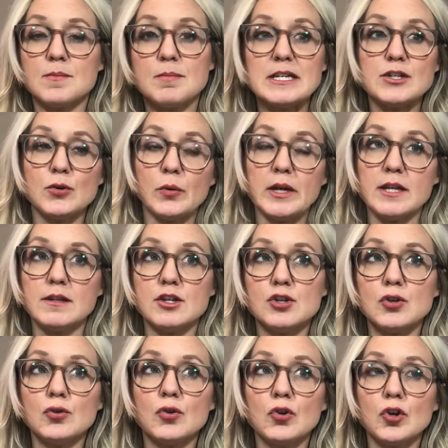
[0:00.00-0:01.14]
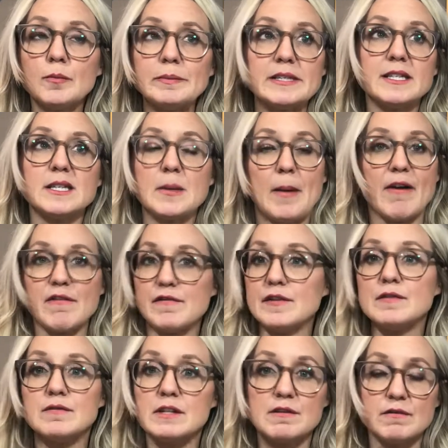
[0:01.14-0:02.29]
between the 2 groups is about
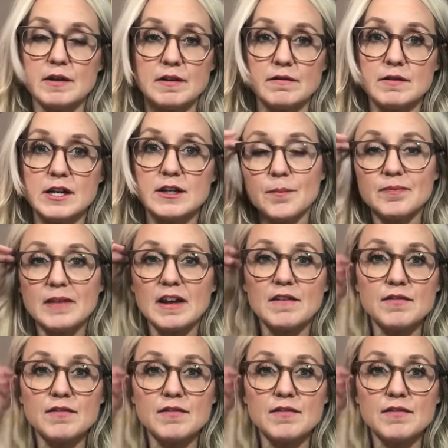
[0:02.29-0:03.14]
50-50.